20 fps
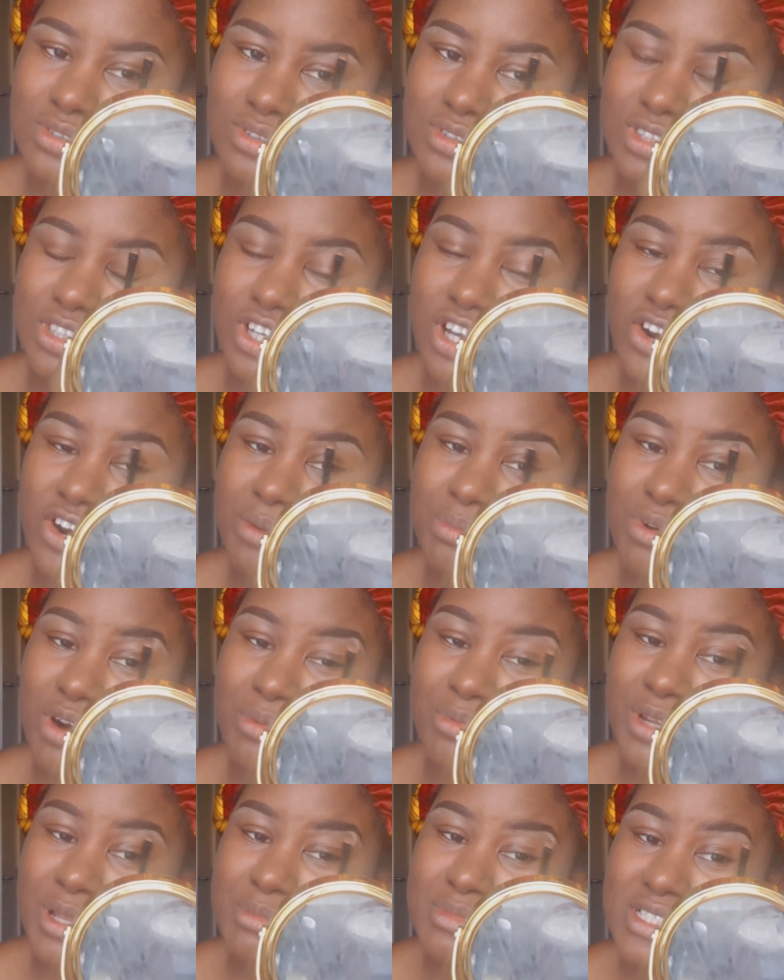The current
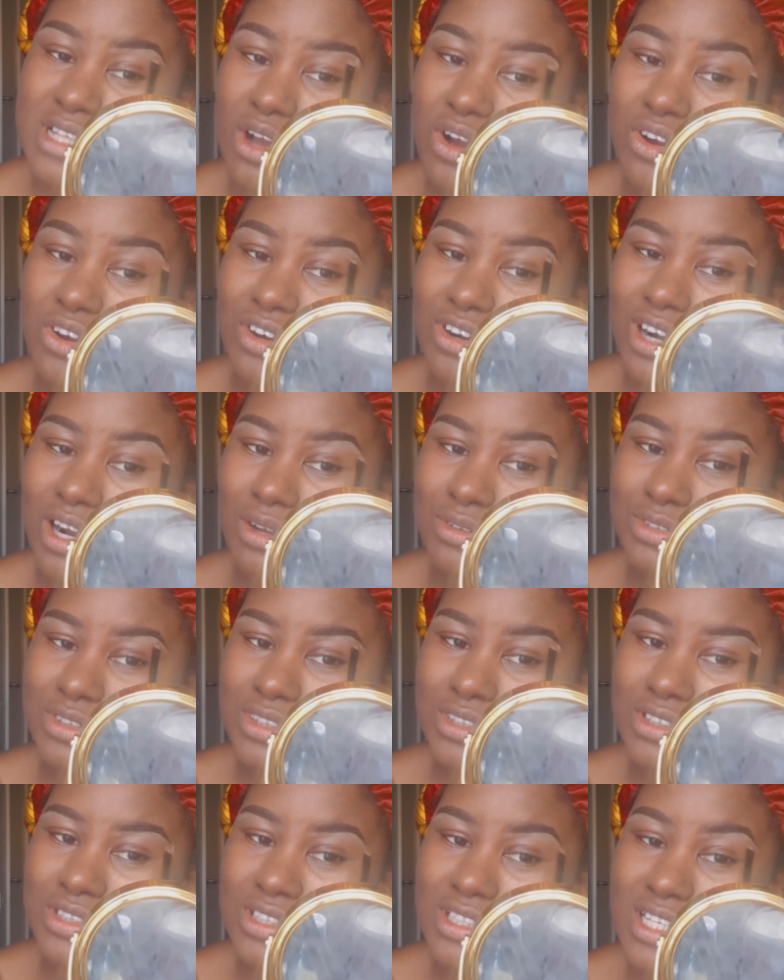problems that are on ground,
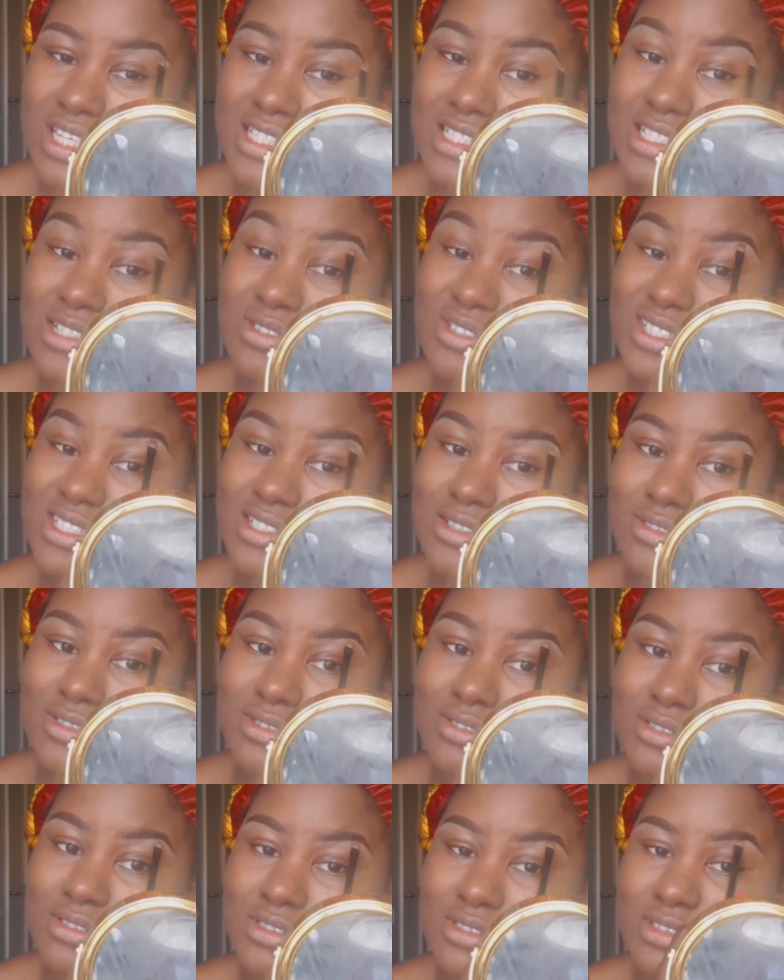they still steal.
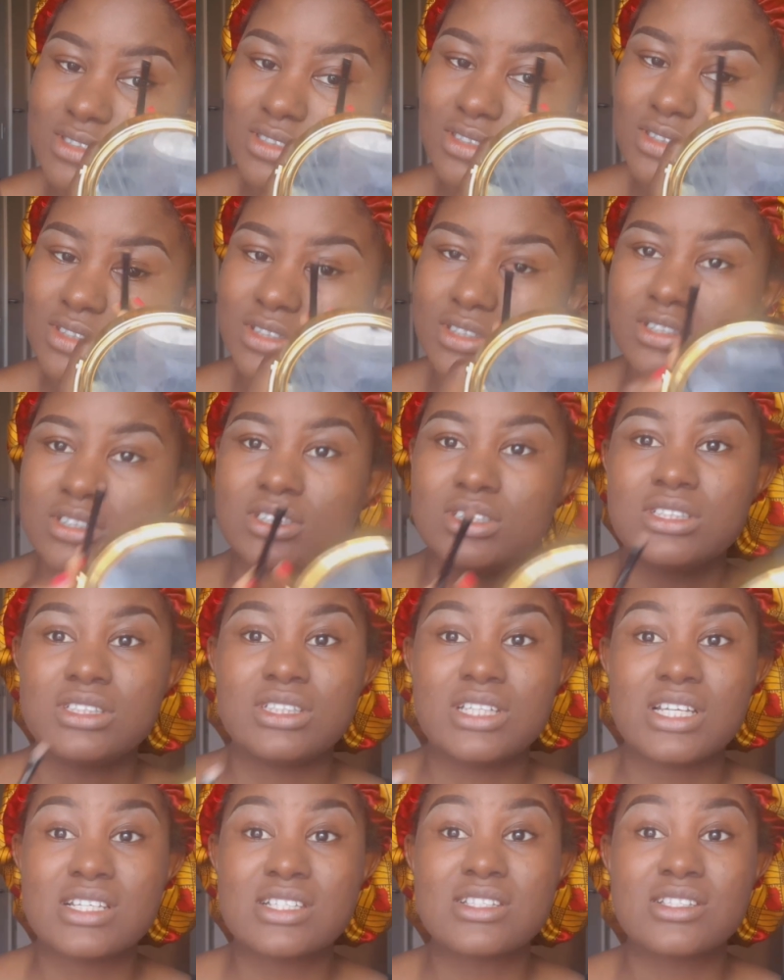
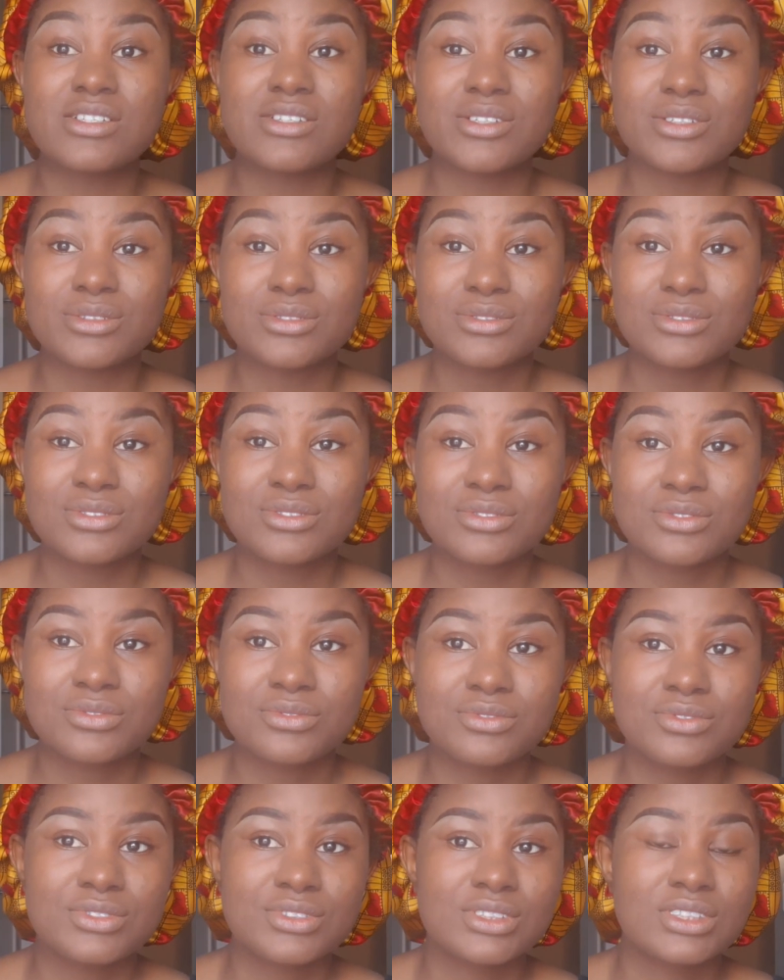They steal.
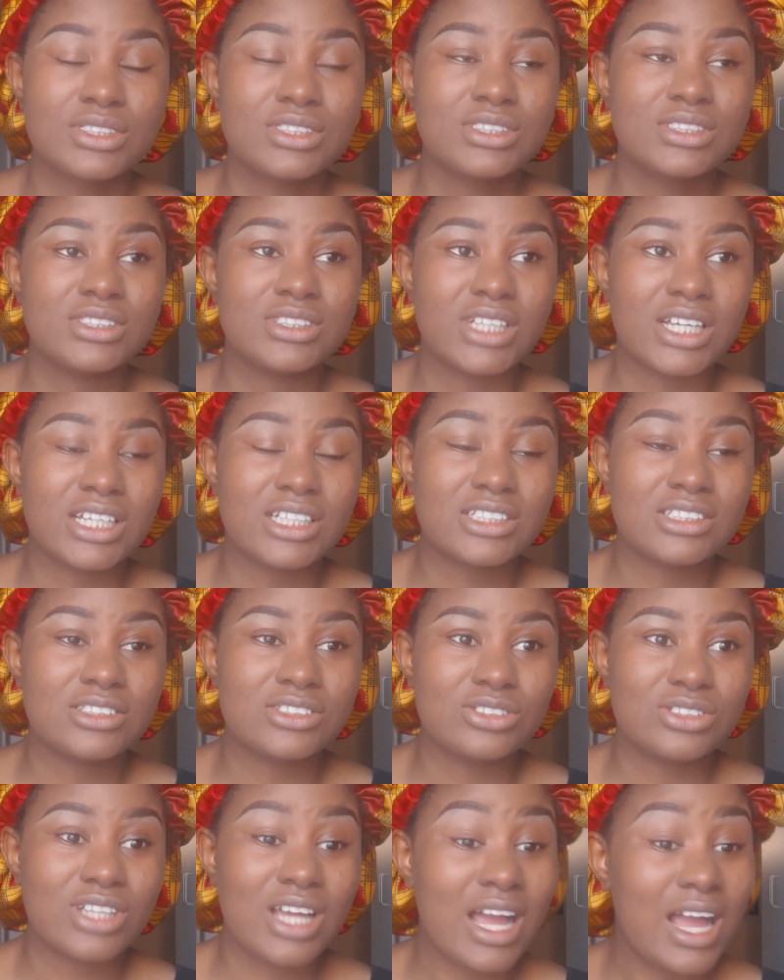Then
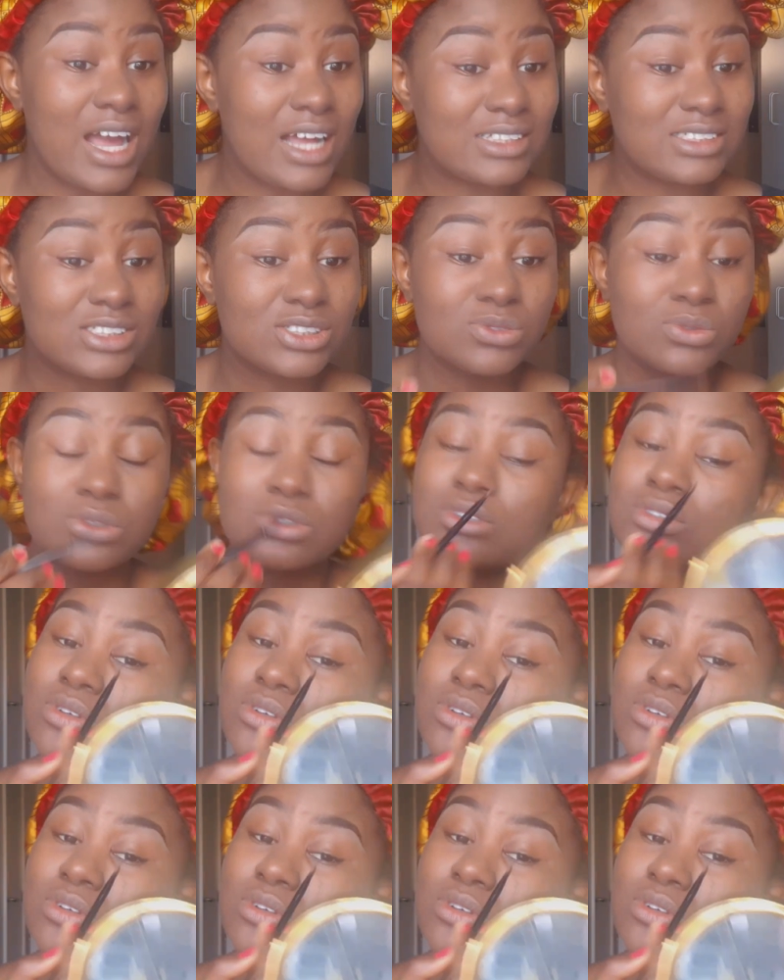you now add this one